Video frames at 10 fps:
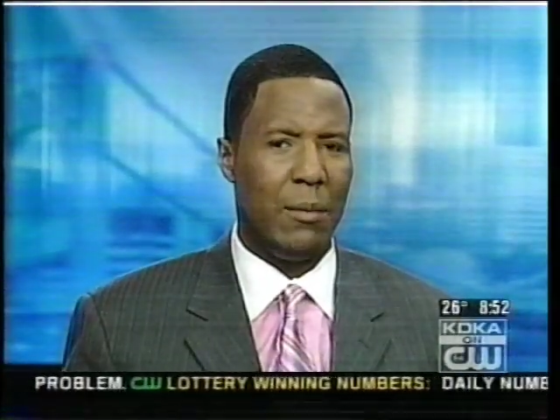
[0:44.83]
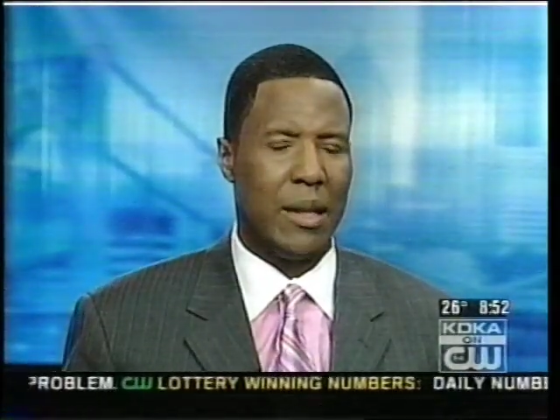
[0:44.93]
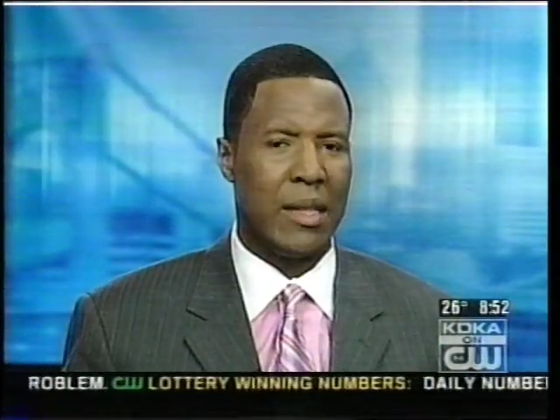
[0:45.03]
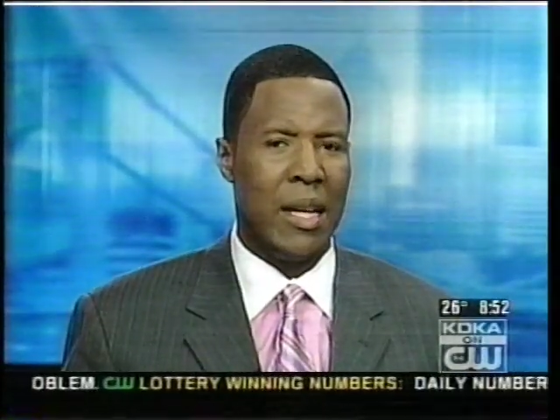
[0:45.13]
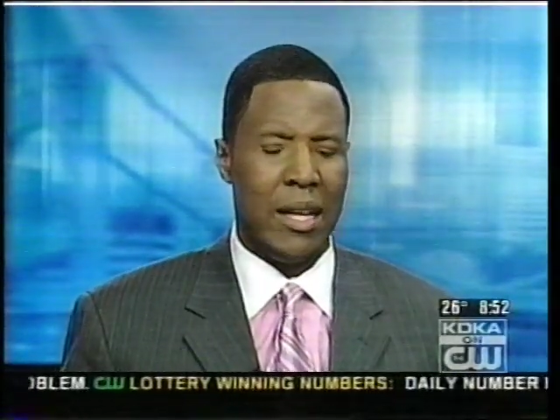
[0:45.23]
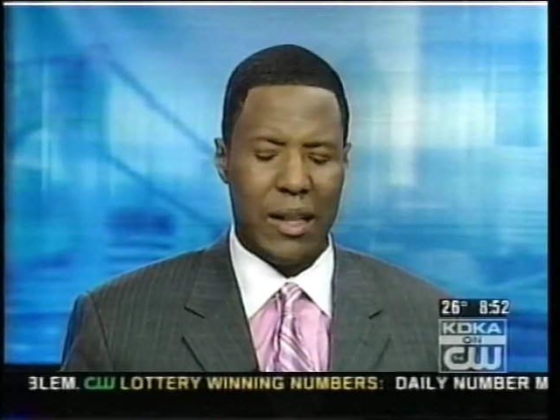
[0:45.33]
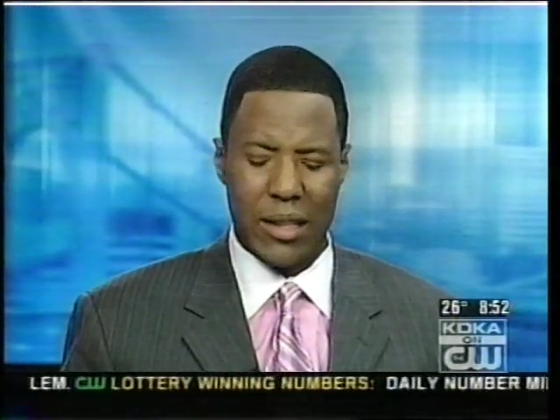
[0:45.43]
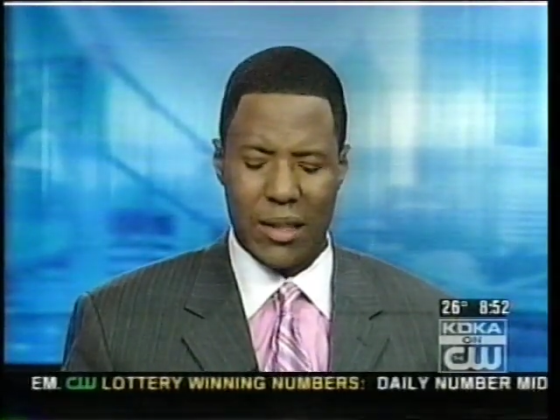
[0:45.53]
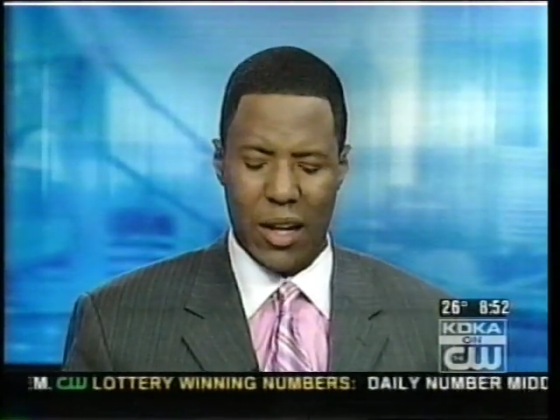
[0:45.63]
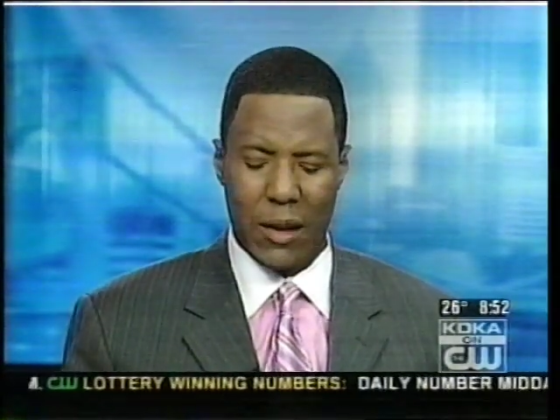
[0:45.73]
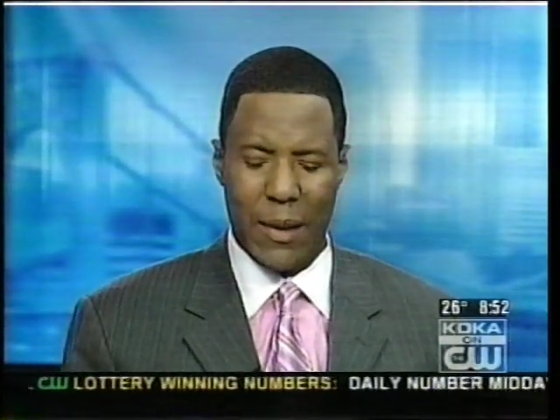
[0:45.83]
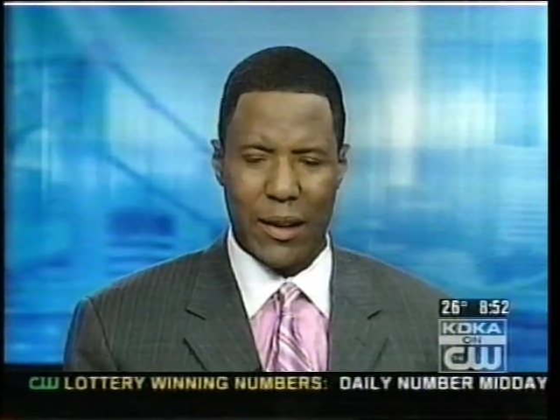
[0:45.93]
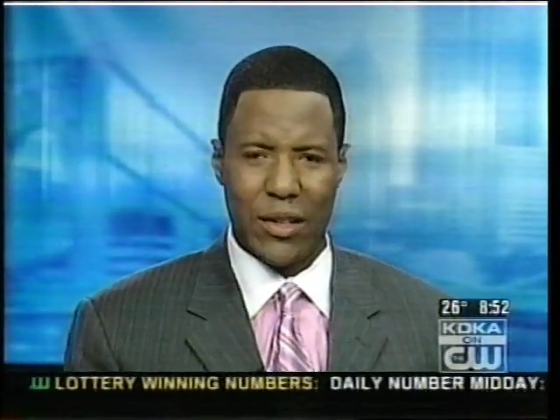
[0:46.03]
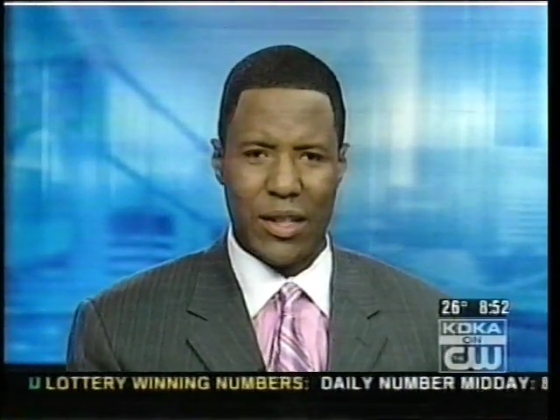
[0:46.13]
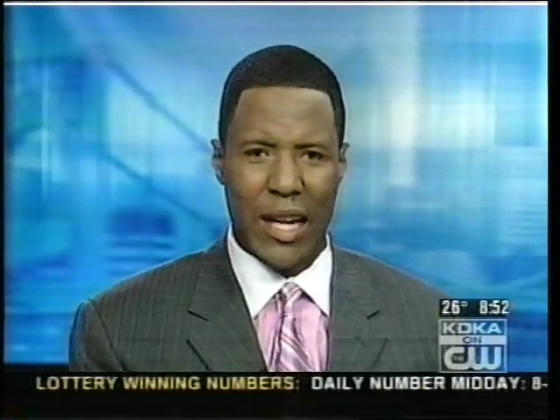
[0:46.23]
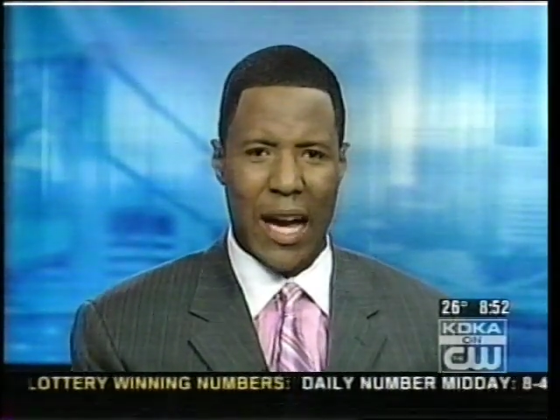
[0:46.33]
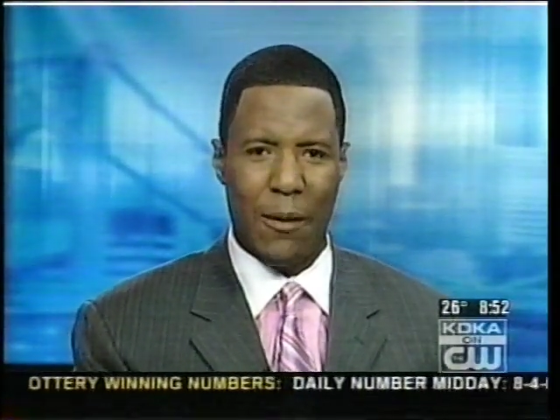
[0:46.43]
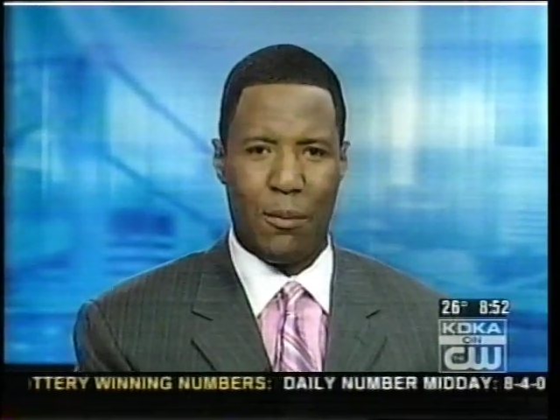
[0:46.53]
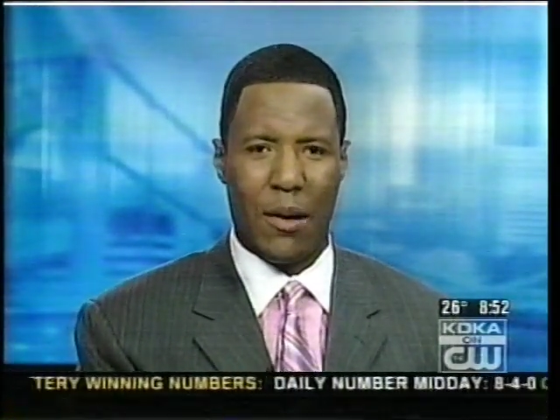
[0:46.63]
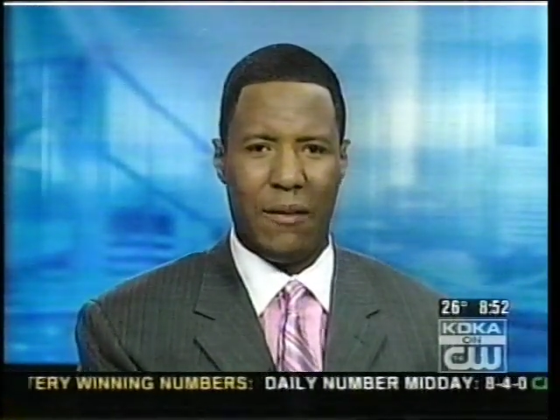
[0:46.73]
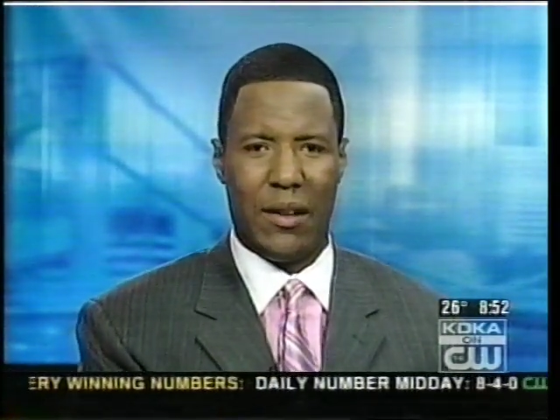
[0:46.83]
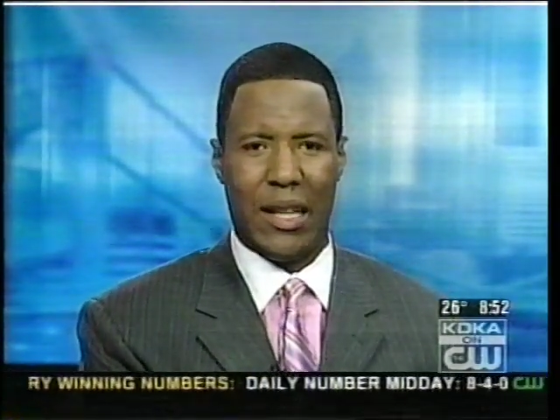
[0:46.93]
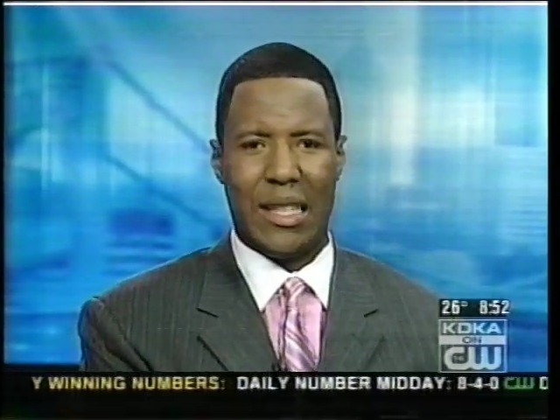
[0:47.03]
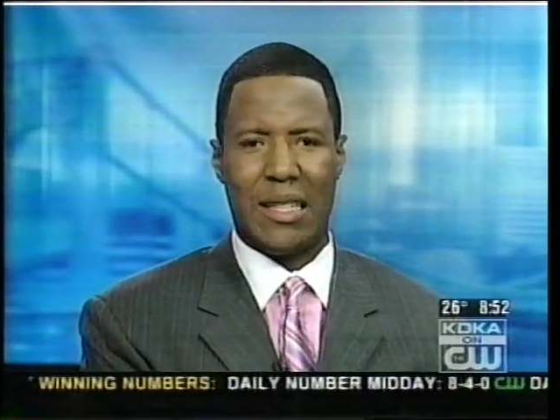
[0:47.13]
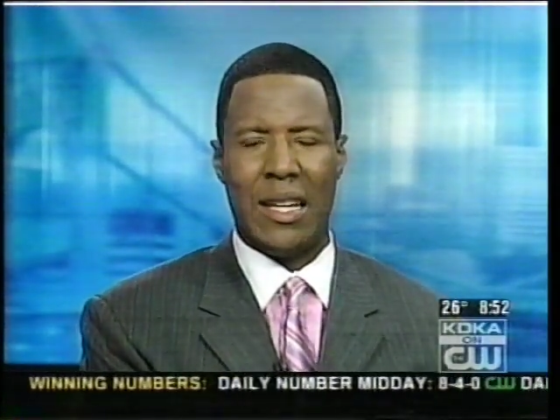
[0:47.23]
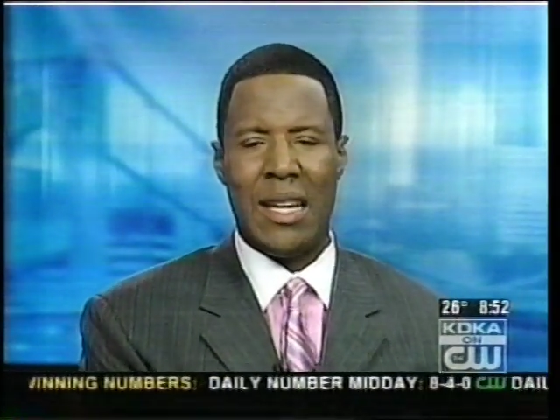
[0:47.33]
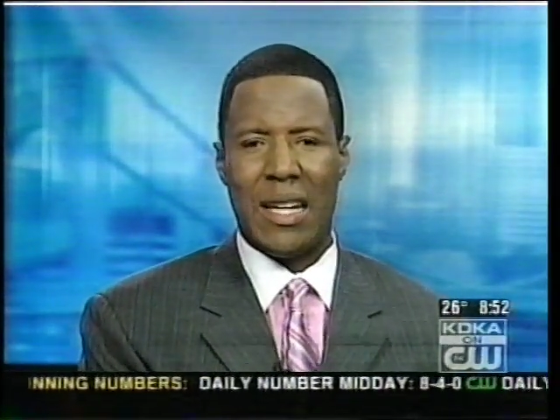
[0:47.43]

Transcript: But let's talk about just how prevalent